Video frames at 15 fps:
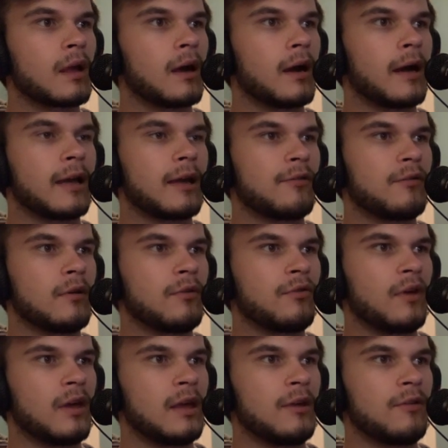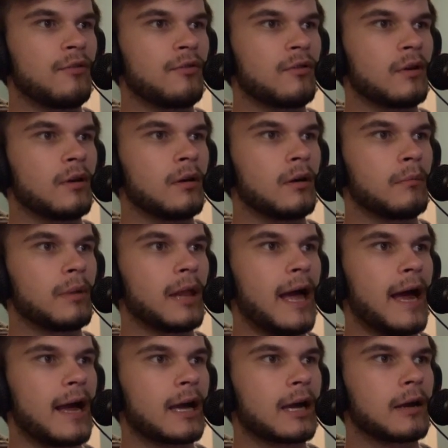I guess you could say he's
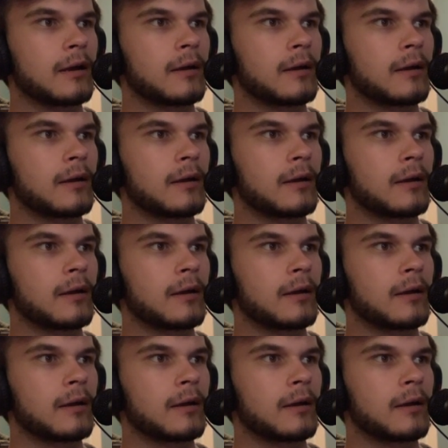black.